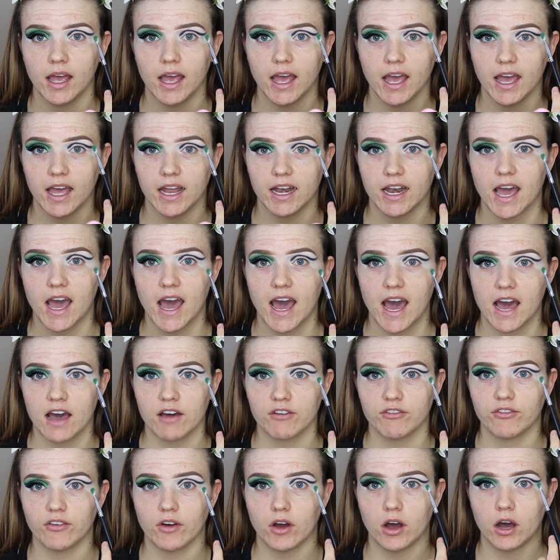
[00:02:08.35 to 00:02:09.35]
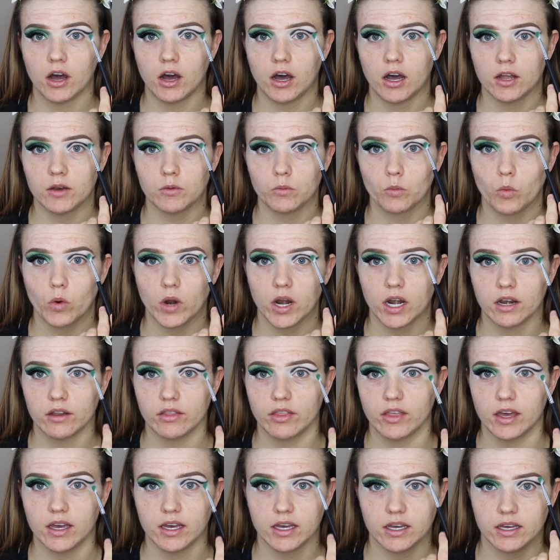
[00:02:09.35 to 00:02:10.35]
and half on where
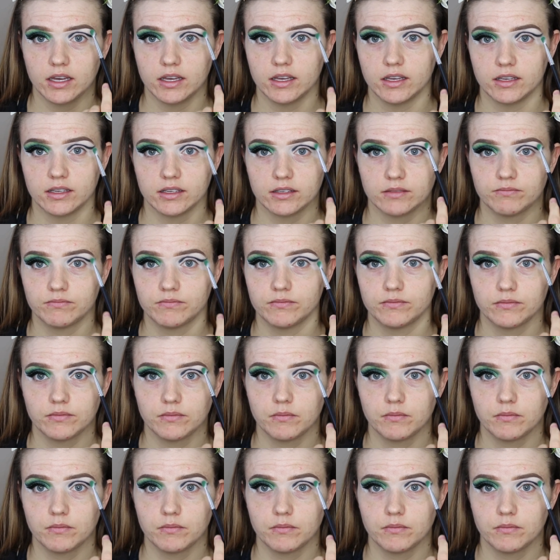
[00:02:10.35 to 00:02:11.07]
the